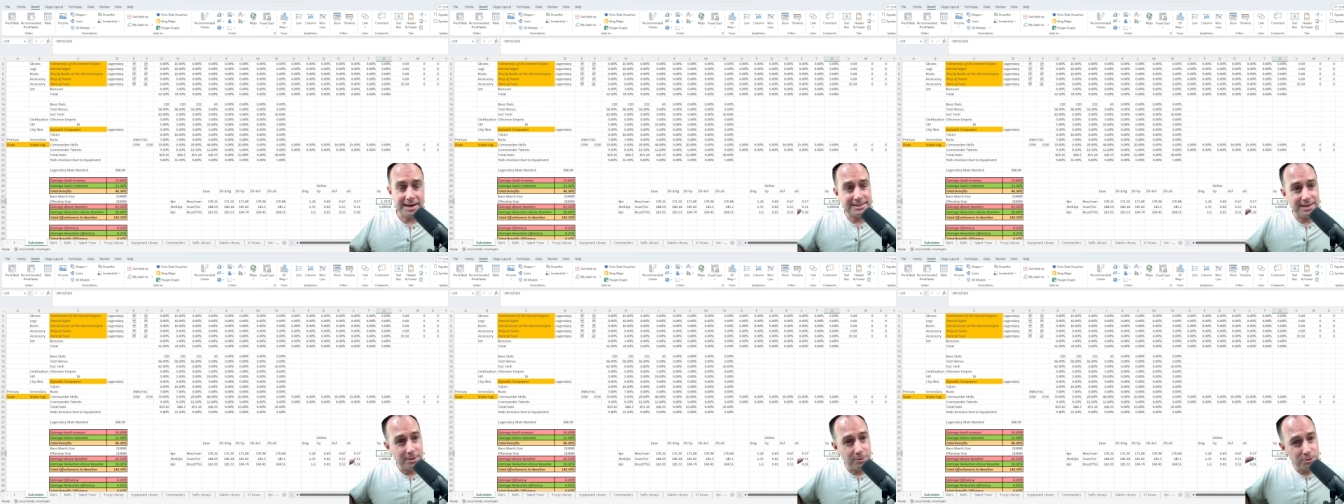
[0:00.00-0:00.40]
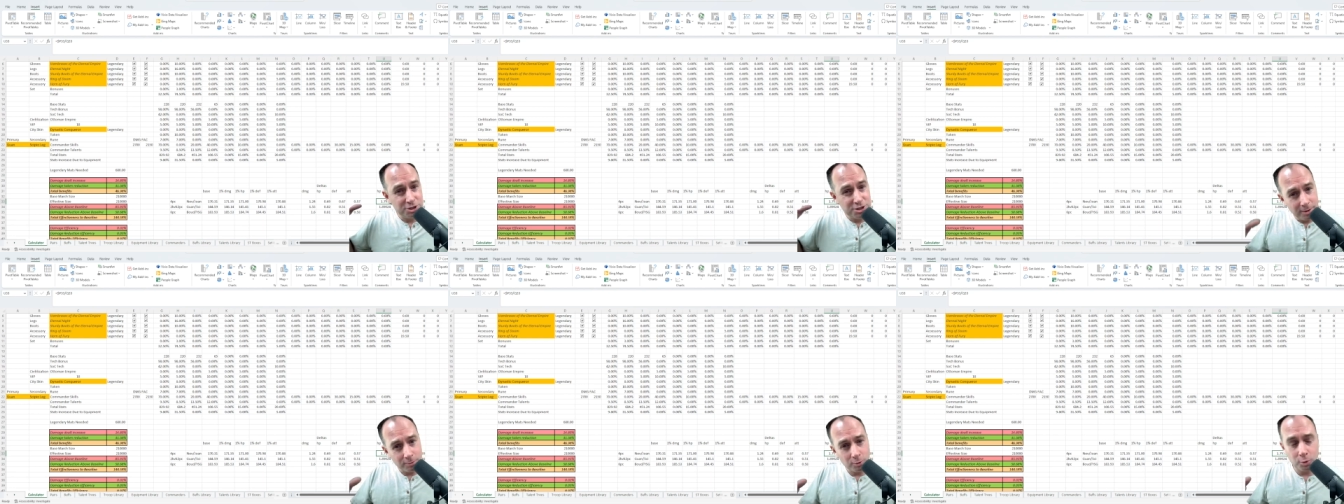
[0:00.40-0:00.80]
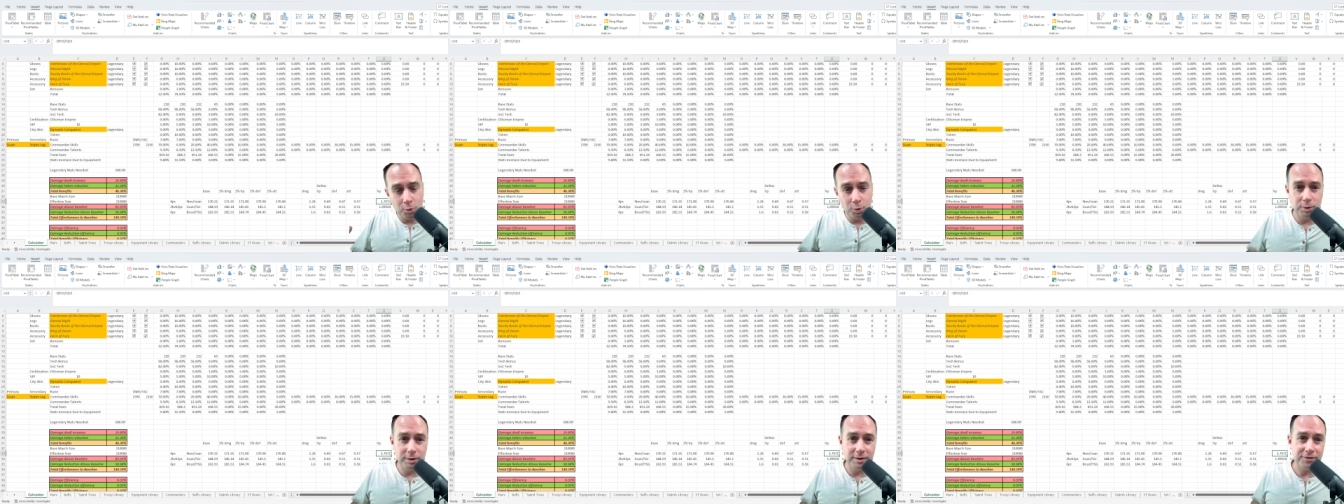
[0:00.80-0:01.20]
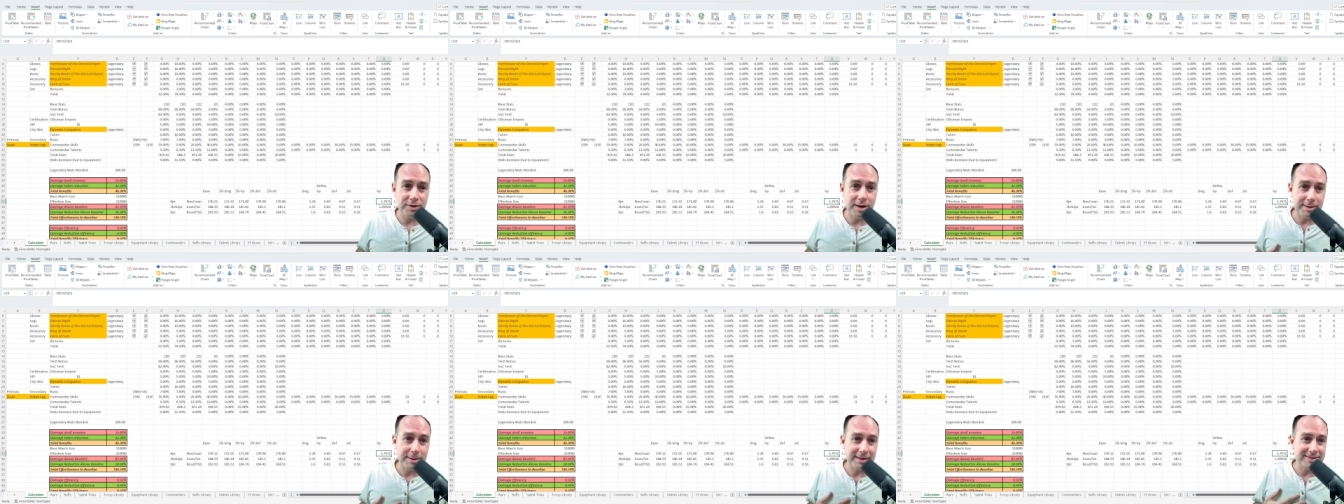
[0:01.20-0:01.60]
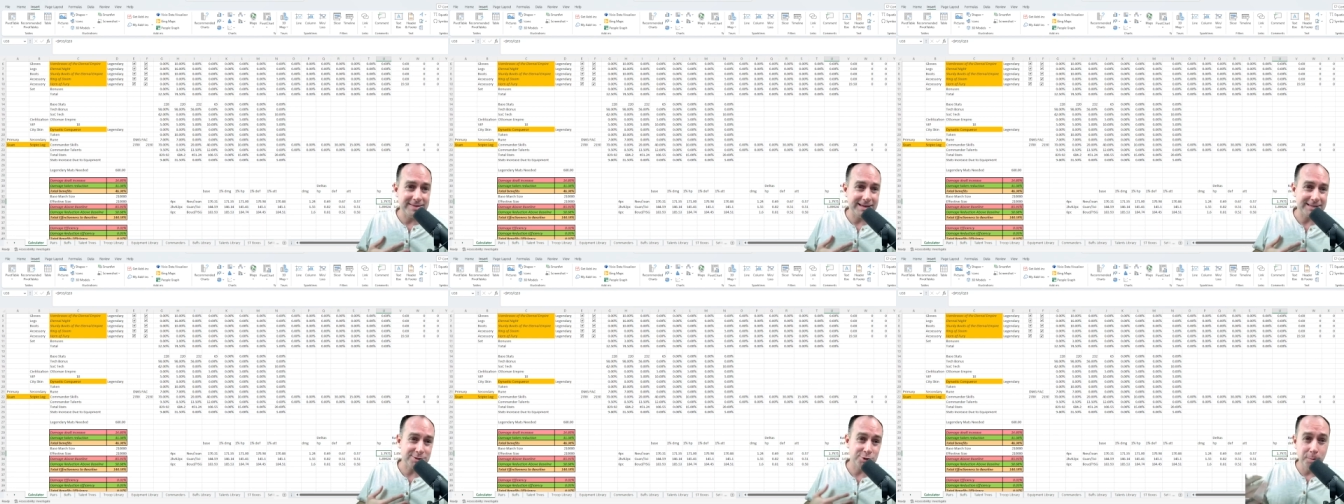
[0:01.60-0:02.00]
As a general rule of thumb, I
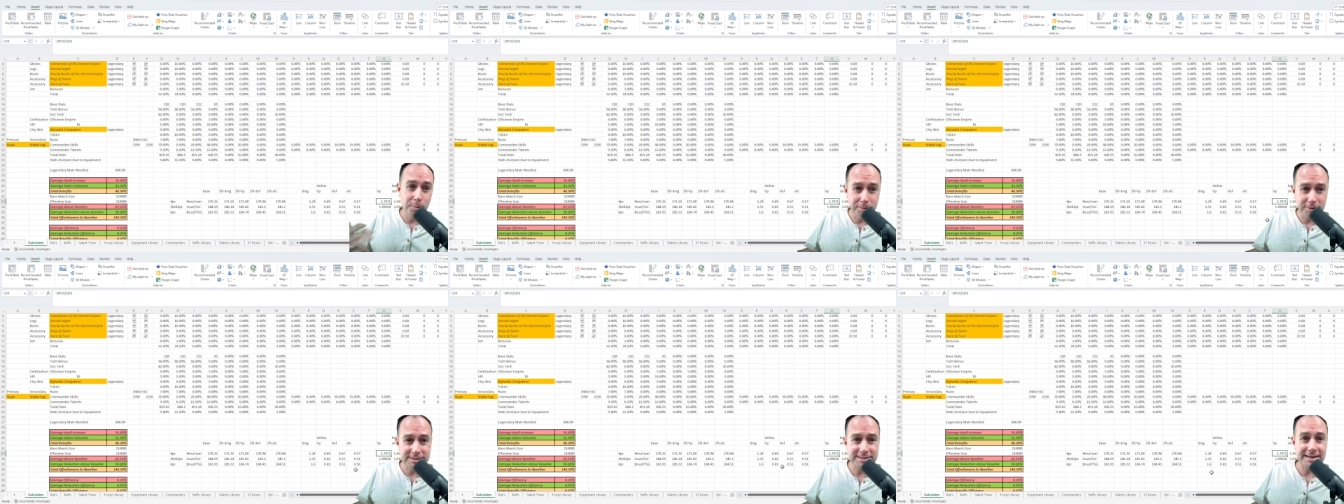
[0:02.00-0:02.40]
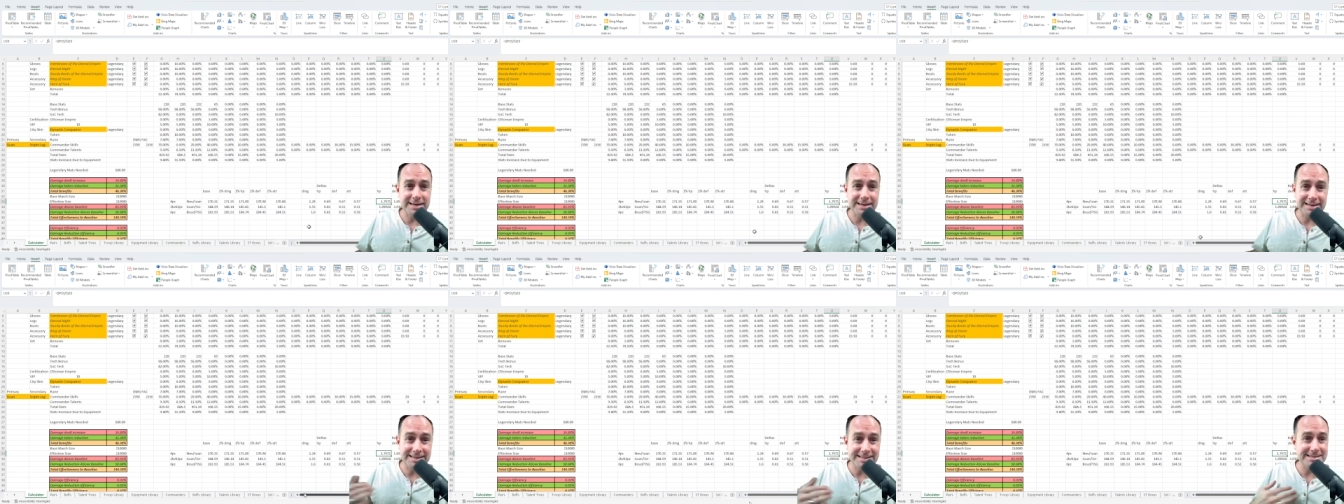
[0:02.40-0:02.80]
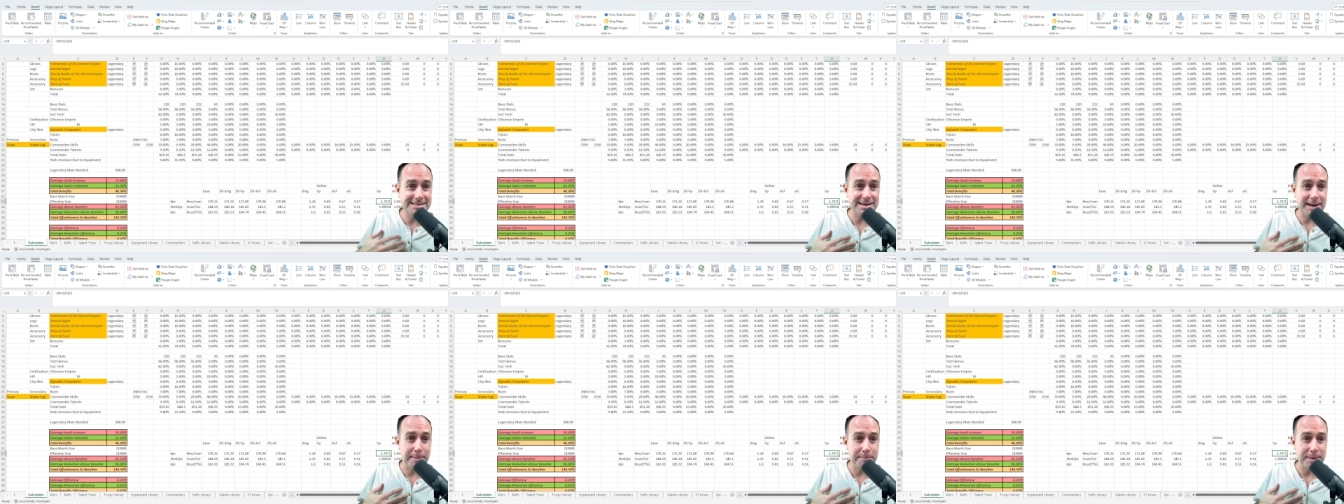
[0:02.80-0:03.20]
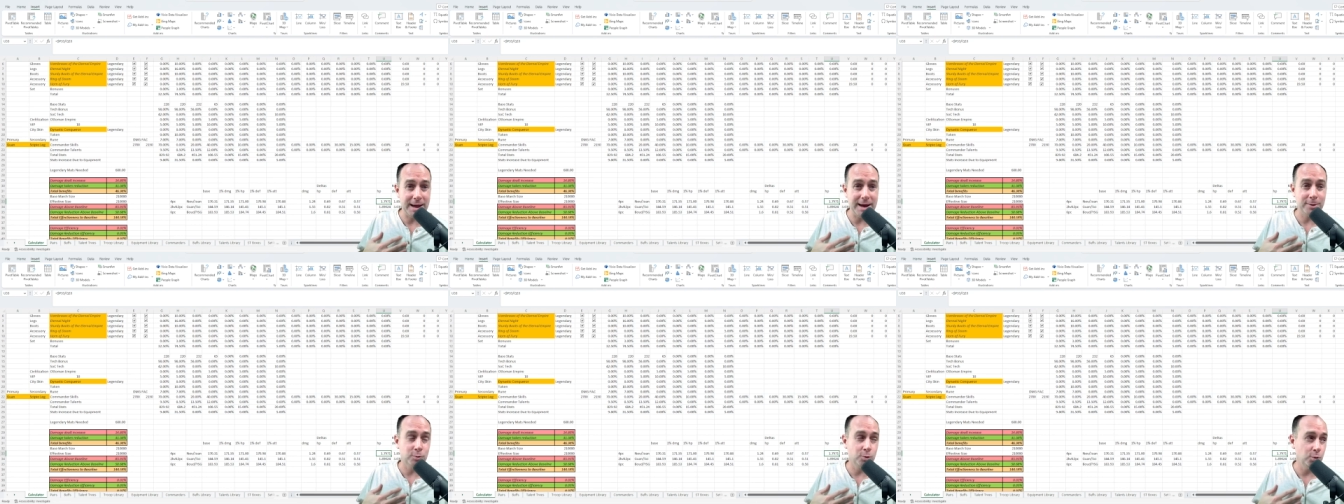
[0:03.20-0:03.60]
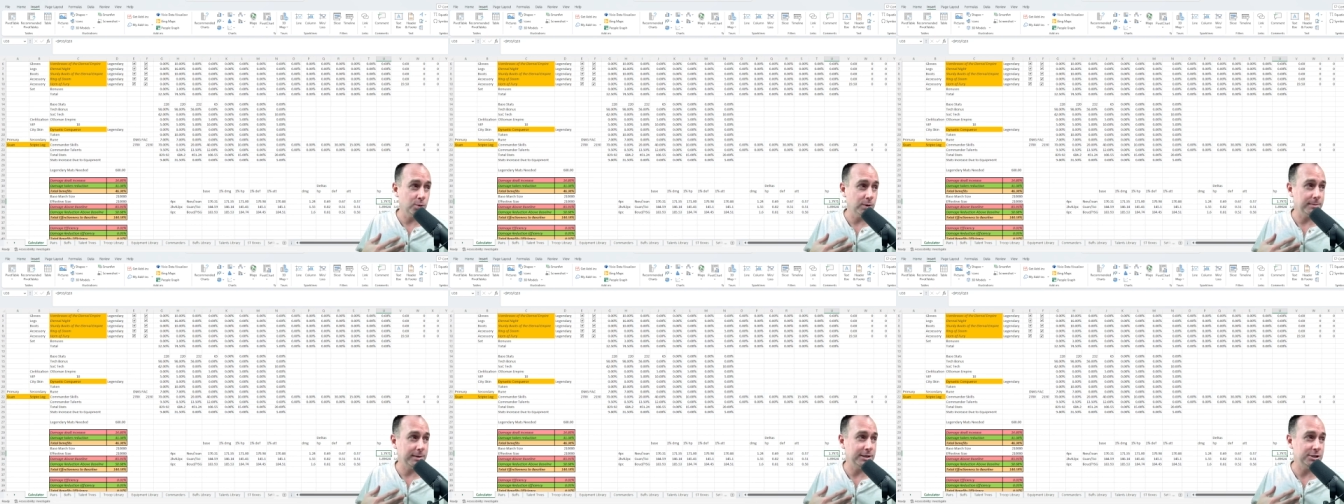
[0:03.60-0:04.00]
think 2% isn't a bad
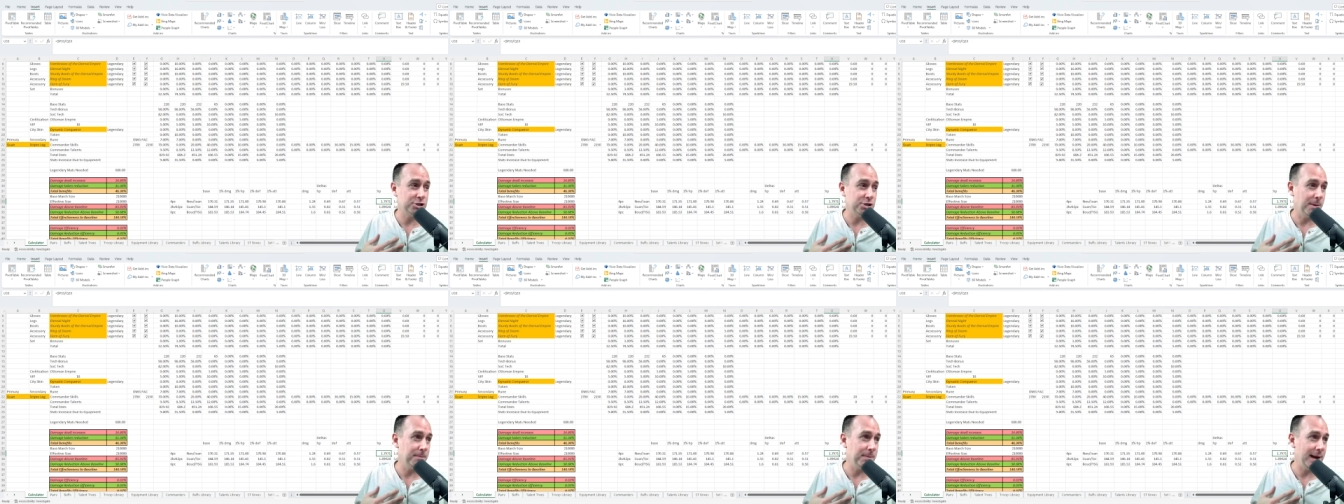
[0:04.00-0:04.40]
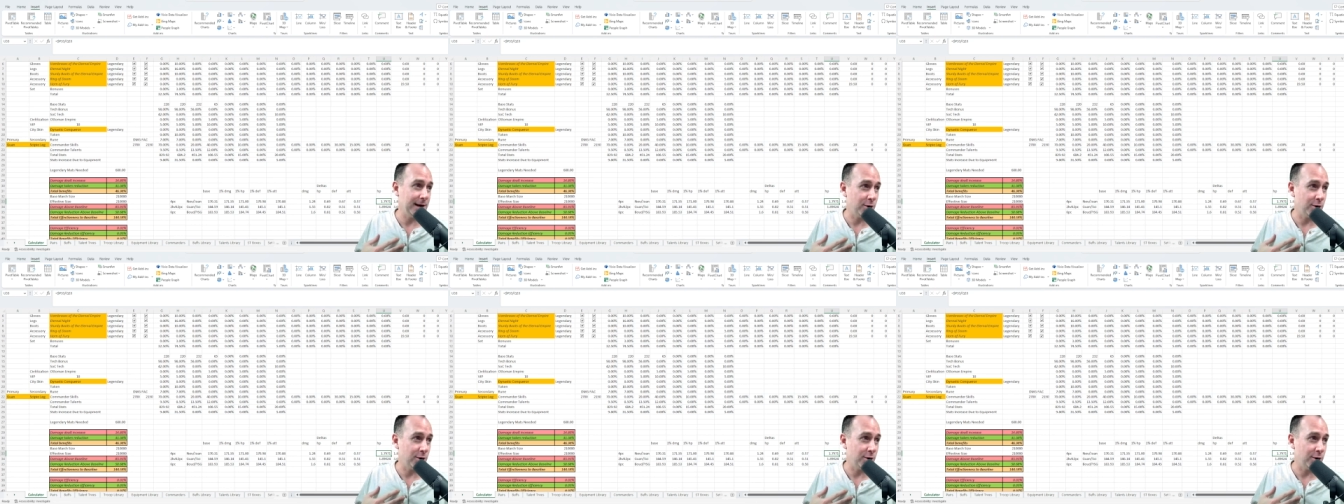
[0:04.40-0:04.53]
rule. I'm going to jump